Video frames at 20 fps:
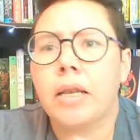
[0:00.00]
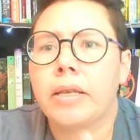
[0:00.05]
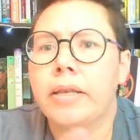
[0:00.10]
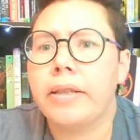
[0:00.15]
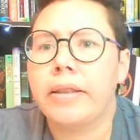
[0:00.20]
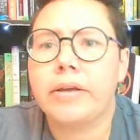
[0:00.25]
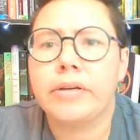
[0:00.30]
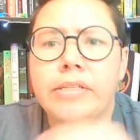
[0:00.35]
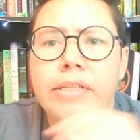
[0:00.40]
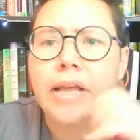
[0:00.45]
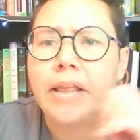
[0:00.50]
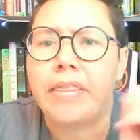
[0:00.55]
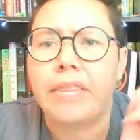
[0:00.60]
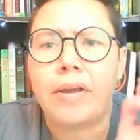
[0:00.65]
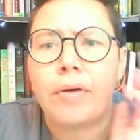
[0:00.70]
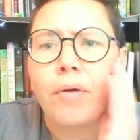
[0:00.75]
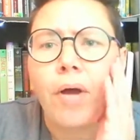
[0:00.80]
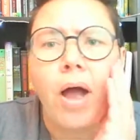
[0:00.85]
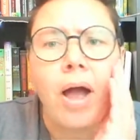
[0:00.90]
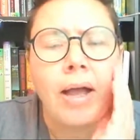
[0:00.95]
there's
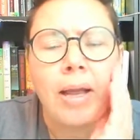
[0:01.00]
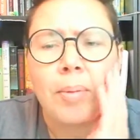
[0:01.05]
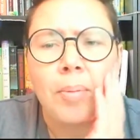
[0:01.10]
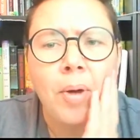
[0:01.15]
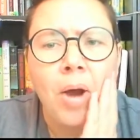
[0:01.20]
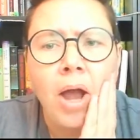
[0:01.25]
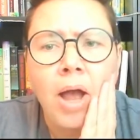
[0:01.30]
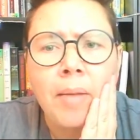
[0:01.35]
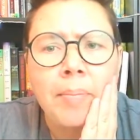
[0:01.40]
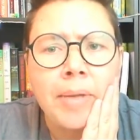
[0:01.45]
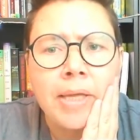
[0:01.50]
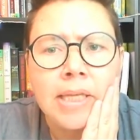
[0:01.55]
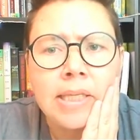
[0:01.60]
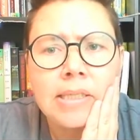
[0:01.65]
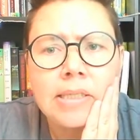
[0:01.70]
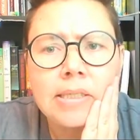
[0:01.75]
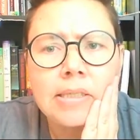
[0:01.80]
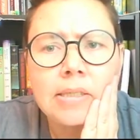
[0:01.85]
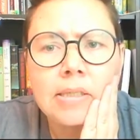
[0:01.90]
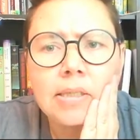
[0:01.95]
nothing wrong, I
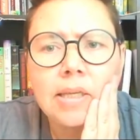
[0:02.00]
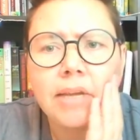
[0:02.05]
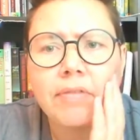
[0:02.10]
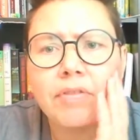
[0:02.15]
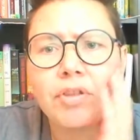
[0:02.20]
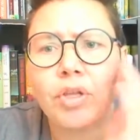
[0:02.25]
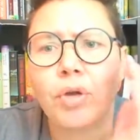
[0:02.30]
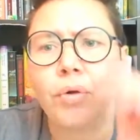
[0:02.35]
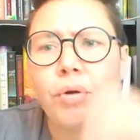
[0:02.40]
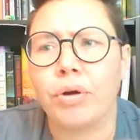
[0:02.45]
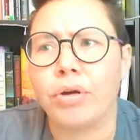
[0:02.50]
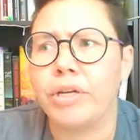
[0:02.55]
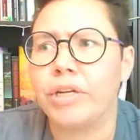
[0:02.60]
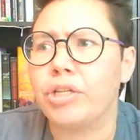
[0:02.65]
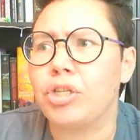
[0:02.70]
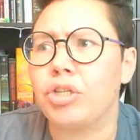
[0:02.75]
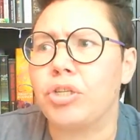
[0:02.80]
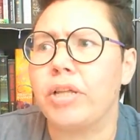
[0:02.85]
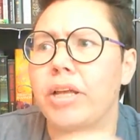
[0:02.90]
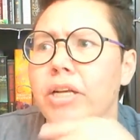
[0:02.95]
promise. Even though her
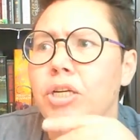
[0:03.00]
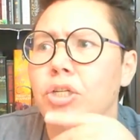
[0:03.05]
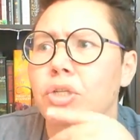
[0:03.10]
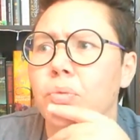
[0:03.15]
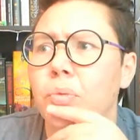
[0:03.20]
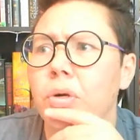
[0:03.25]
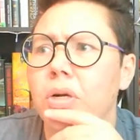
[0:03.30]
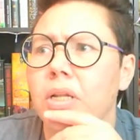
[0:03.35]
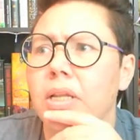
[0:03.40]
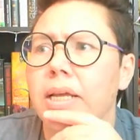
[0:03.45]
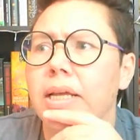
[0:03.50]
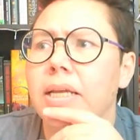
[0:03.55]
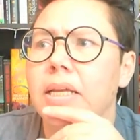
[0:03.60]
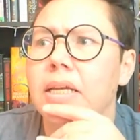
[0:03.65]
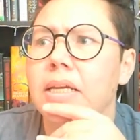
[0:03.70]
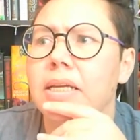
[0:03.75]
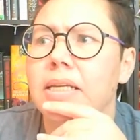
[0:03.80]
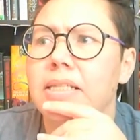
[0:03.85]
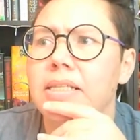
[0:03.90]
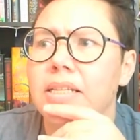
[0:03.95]
initial letters were like
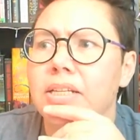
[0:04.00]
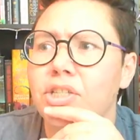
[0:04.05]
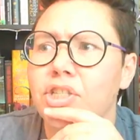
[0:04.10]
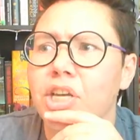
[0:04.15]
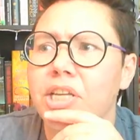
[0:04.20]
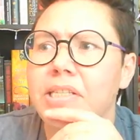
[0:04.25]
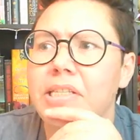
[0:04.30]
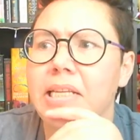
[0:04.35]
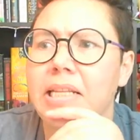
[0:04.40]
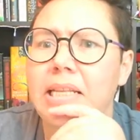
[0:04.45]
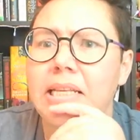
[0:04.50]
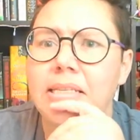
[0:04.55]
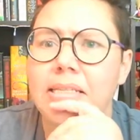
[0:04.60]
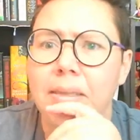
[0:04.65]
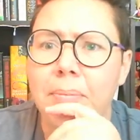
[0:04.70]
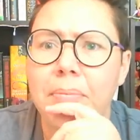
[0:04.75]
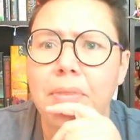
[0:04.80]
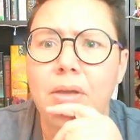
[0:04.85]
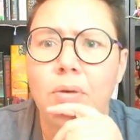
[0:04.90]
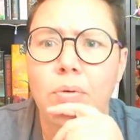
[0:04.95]
suggesting that
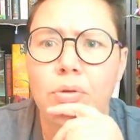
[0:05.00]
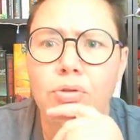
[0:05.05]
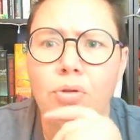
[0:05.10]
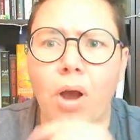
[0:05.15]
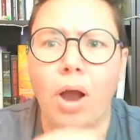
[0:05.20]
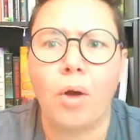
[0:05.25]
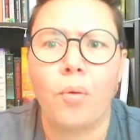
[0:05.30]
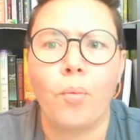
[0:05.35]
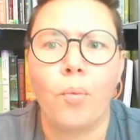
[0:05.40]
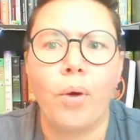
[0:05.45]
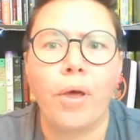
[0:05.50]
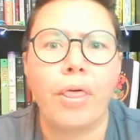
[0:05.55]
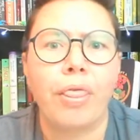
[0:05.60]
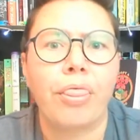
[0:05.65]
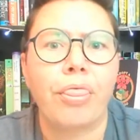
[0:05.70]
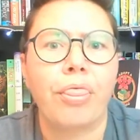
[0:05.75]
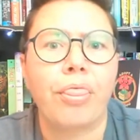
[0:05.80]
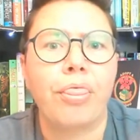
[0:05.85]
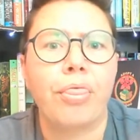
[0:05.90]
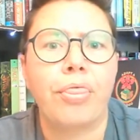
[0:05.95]
something was wrong with
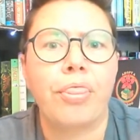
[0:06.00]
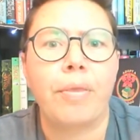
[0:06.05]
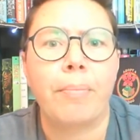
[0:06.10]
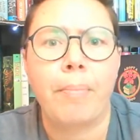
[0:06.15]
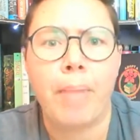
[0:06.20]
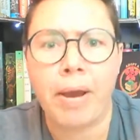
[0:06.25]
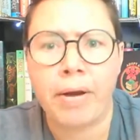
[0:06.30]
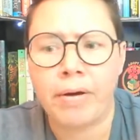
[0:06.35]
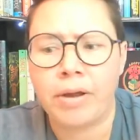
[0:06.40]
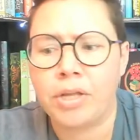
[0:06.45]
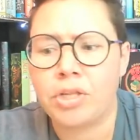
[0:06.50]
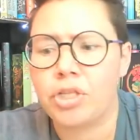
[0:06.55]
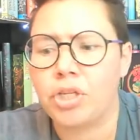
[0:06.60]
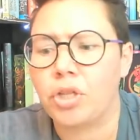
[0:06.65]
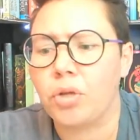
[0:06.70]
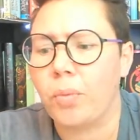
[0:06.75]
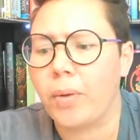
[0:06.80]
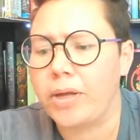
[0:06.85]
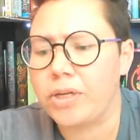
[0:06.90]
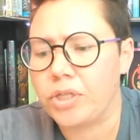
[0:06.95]
the marriage
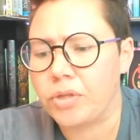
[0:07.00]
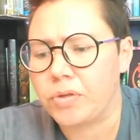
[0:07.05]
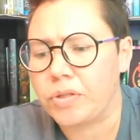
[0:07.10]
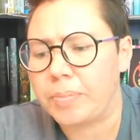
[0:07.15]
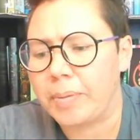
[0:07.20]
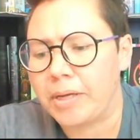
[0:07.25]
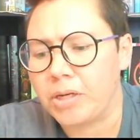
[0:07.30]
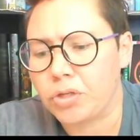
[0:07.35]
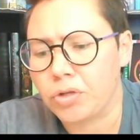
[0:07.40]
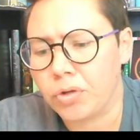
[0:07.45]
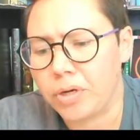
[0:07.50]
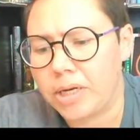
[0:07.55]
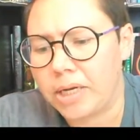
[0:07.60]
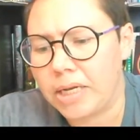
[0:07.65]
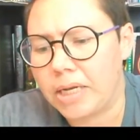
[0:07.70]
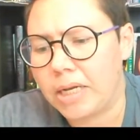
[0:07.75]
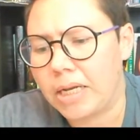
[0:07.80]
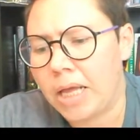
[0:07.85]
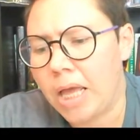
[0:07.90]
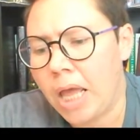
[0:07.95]
and the way she was being
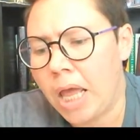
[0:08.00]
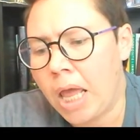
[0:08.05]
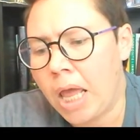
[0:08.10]
treated.